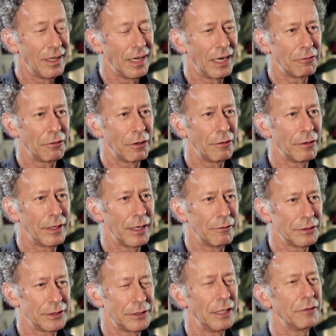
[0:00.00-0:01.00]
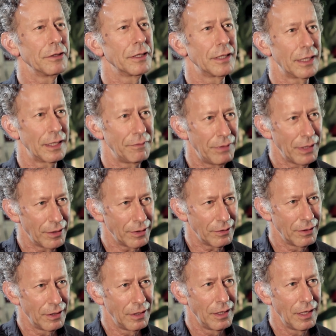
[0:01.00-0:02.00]
I worried I was never going to get
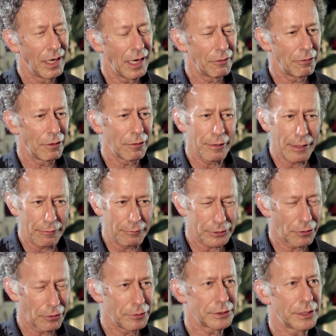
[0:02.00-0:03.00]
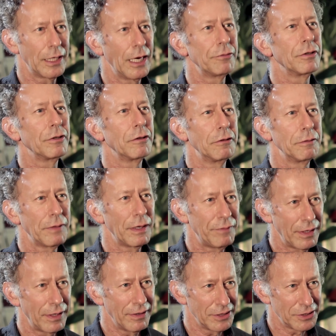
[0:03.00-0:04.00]
better. I worried I was always going to have to live with my
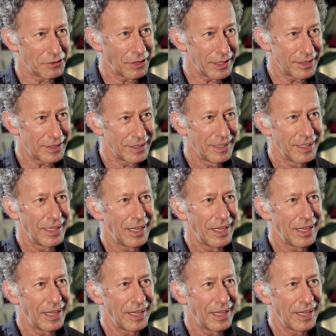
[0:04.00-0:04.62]
parents, right?